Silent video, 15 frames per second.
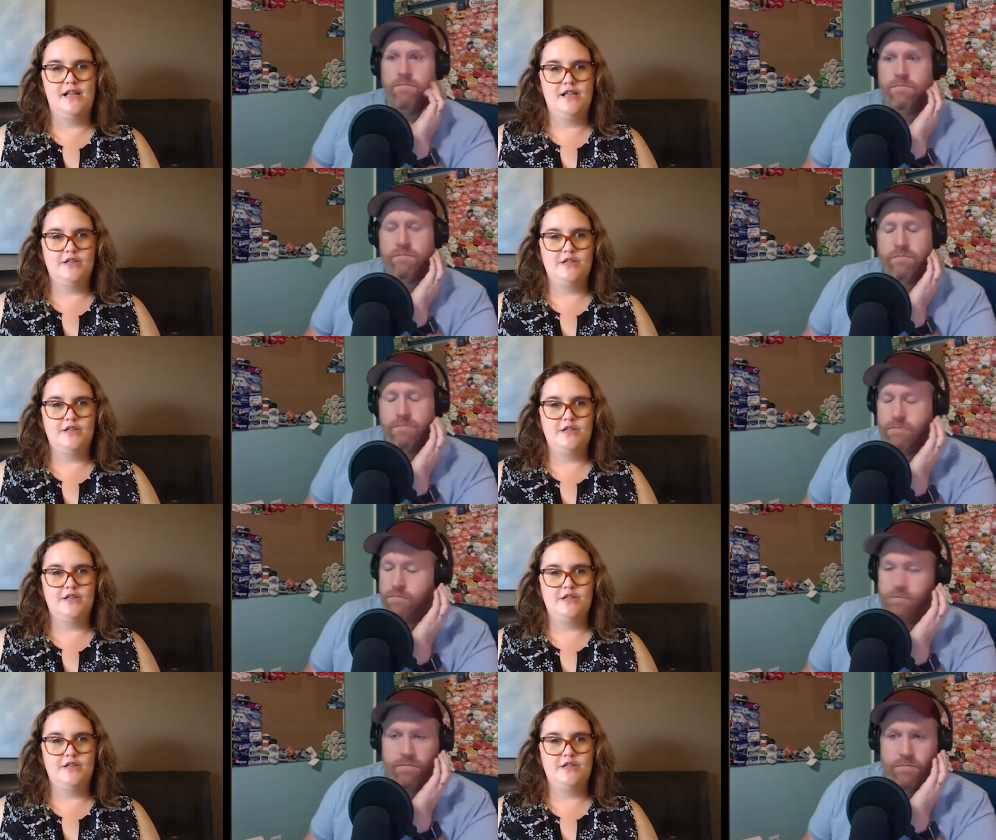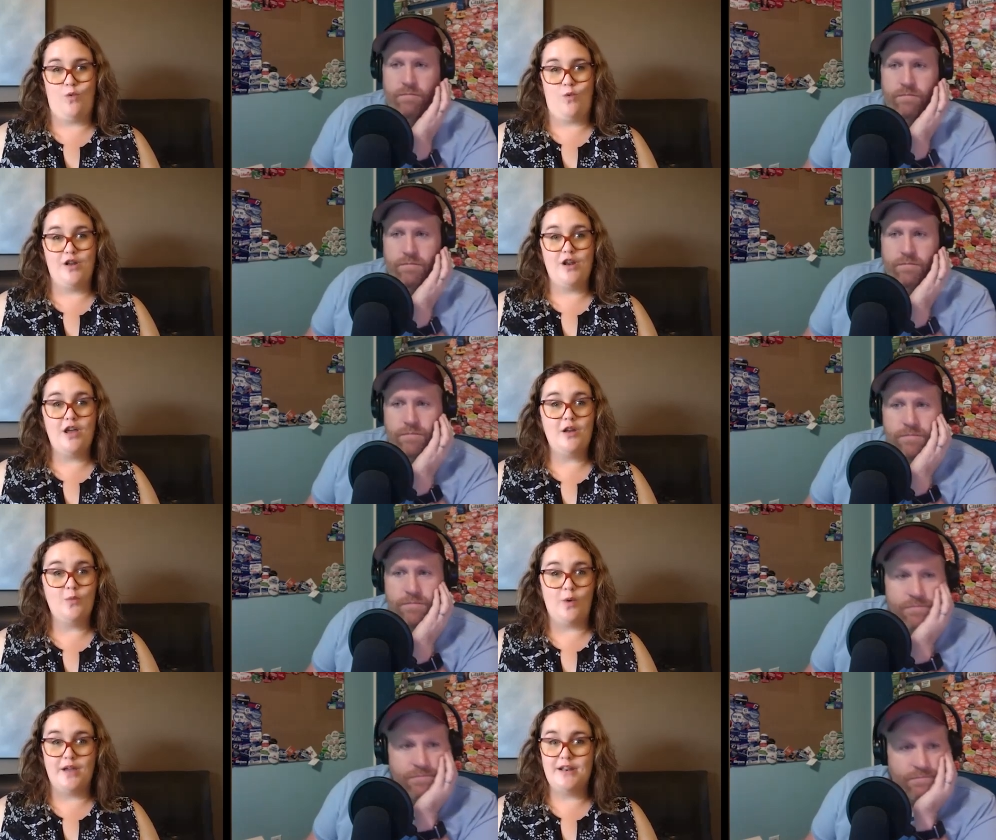Speaker 1: So that that
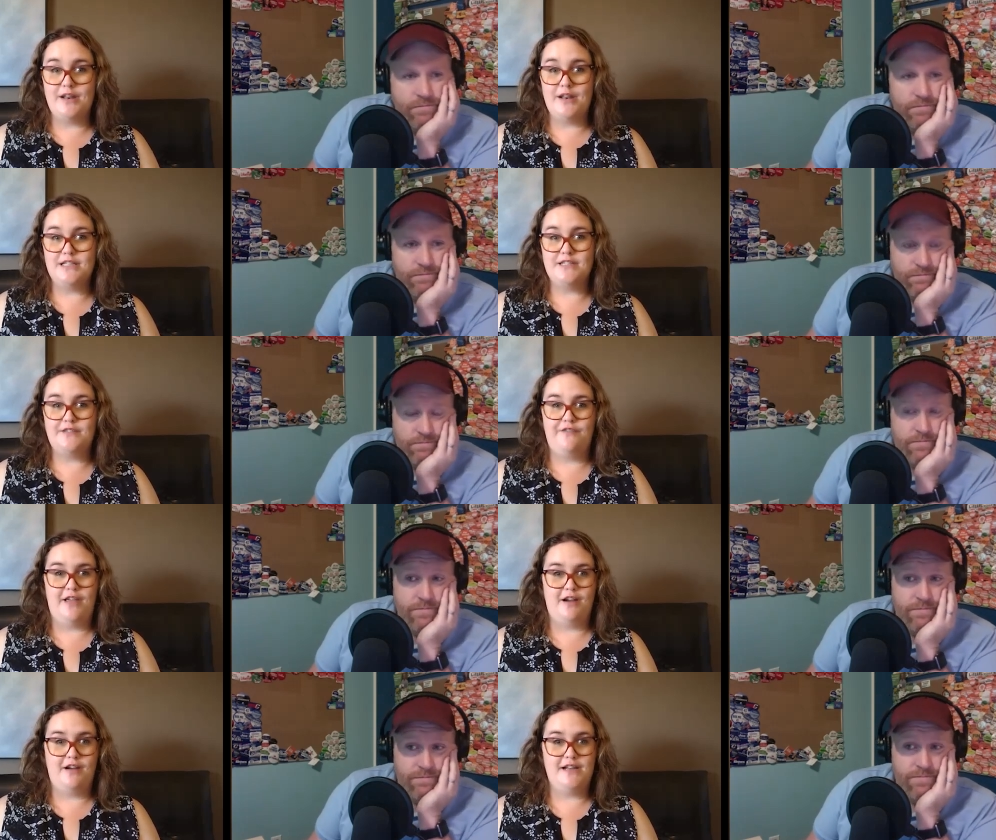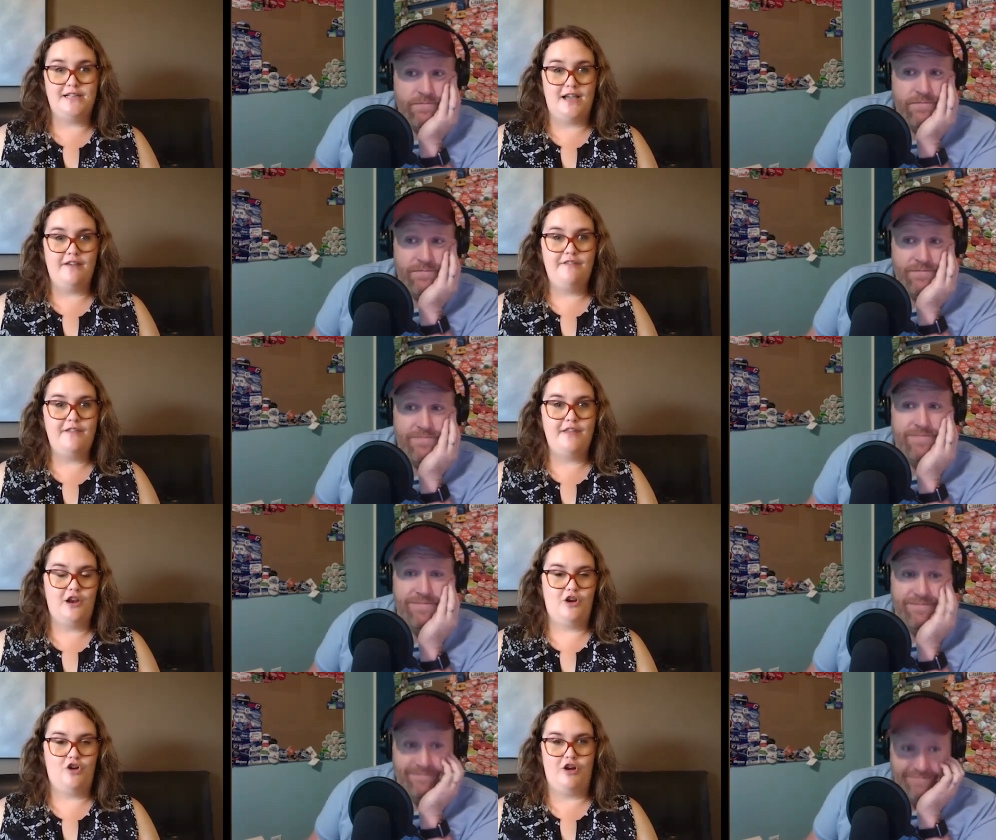one-on-one is very tough
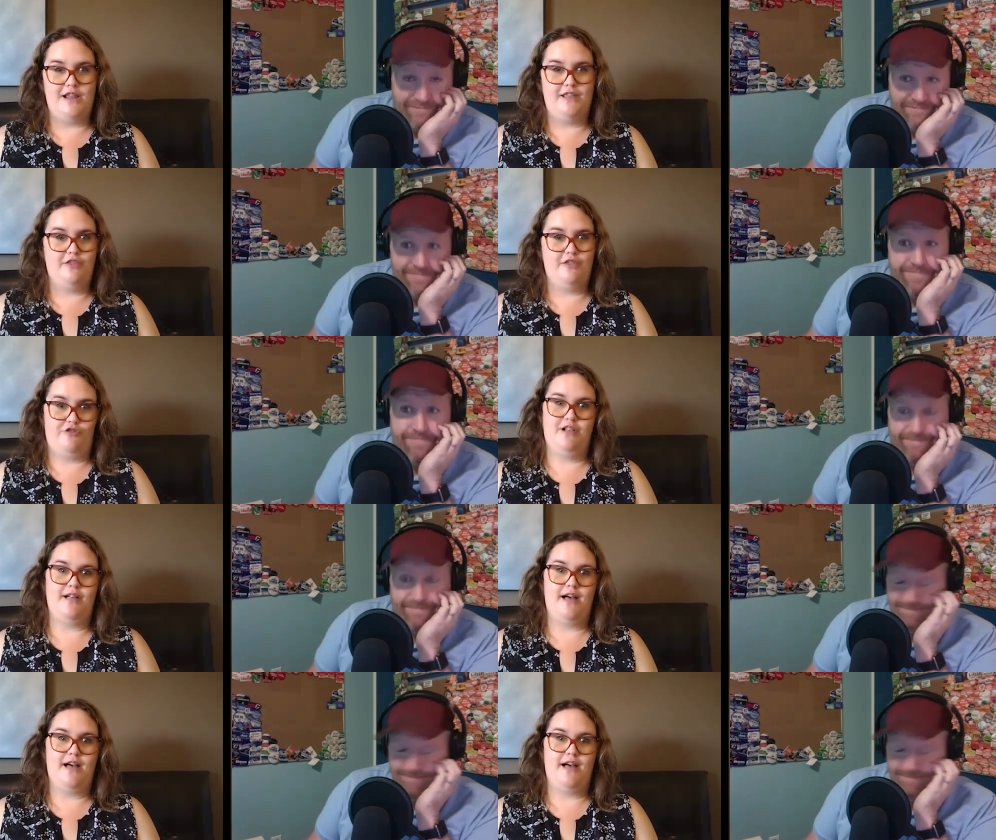in a grade three